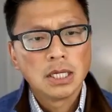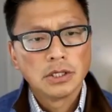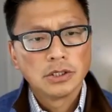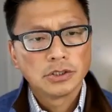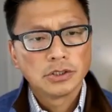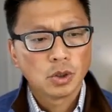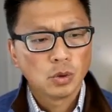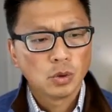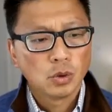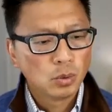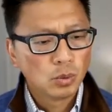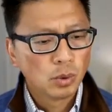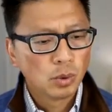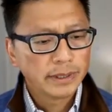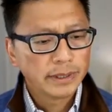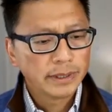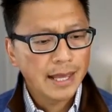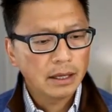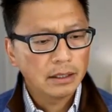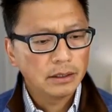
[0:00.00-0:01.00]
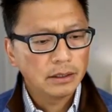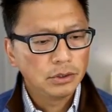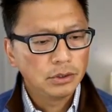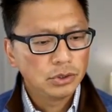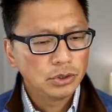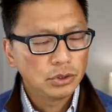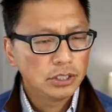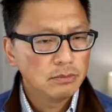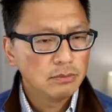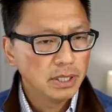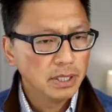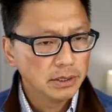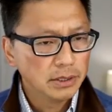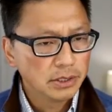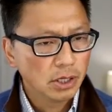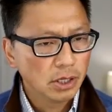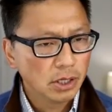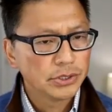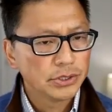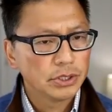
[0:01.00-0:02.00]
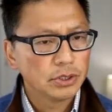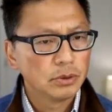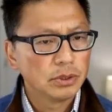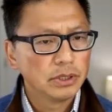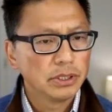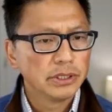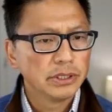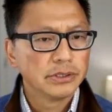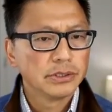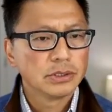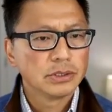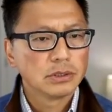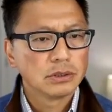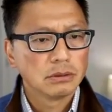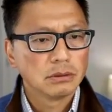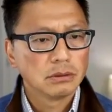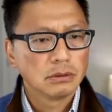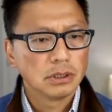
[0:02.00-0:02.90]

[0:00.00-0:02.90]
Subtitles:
So what that usually means also is